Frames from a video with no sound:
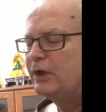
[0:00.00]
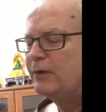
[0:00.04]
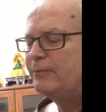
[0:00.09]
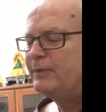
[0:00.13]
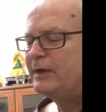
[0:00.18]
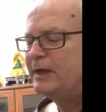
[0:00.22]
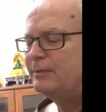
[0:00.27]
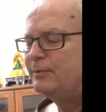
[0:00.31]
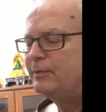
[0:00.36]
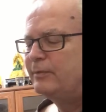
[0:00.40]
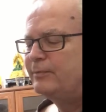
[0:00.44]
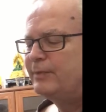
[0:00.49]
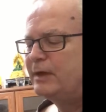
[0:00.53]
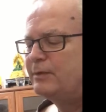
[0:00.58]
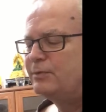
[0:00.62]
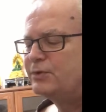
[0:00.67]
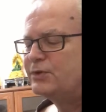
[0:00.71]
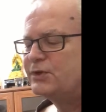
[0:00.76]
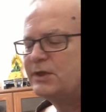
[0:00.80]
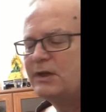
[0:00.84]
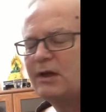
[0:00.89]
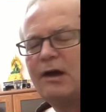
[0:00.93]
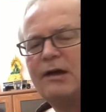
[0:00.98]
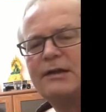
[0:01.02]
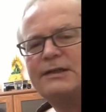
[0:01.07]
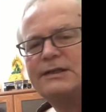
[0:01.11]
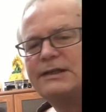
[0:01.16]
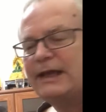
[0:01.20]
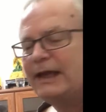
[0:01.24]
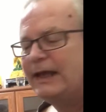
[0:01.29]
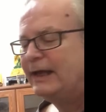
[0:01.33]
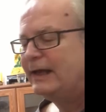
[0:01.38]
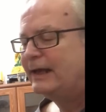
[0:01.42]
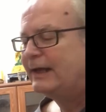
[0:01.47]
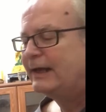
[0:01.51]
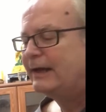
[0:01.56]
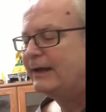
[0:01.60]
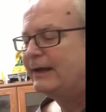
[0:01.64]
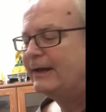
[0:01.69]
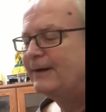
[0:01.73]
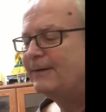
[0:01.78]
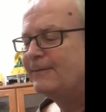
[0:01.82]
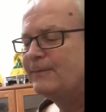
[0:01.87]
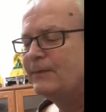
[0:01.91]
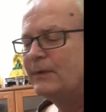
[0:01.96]
people start saying
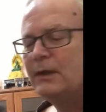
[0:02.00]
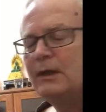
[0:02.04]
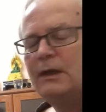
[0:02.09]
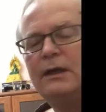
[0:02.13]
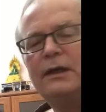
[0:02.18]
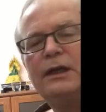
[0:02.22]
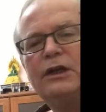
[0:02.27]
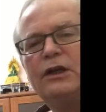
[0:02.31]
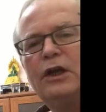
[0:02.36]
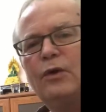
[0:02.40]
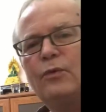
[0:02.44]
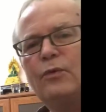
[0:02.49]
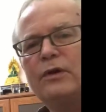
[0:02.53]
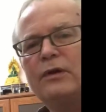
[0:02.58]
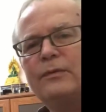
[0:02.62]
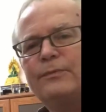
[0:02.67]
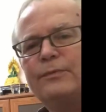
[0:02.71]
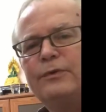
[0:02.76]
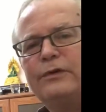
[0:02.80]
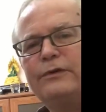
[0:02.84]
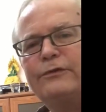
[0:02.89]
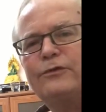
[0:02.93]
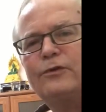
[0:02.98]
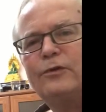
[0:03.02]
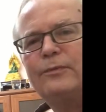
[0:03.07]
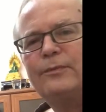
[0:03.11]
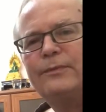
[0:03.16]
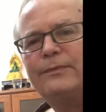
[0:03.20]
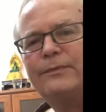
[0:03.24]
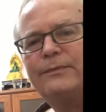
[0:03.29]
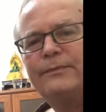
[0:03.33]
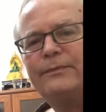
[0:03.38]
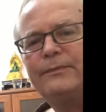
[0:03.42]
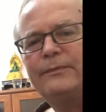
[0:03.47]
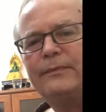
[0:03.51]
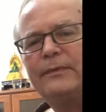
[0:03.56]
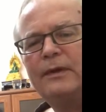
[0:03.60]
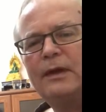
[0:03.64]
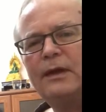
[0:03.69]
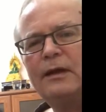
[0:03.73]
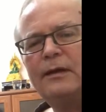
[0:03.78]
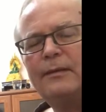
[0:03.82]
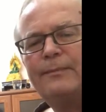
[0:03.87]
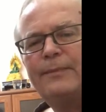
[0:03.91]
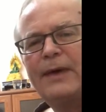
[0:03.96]
what a beautiful
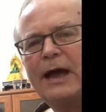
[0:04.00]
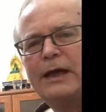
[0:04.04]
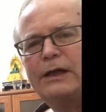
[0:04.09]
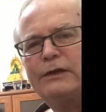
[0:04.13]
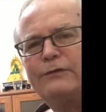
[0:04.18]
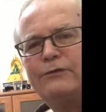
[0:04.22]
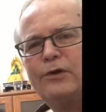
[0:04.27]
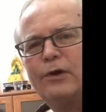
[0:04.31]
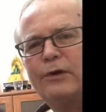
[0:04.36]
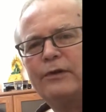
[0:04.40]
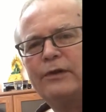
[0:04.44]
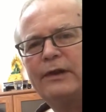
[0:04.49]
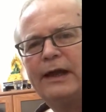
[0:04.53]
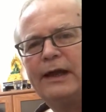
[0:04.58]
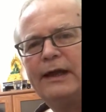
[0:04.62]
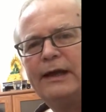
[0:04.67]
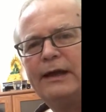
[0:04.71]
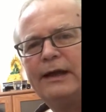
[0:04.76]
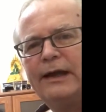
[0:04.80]
bag you've got there,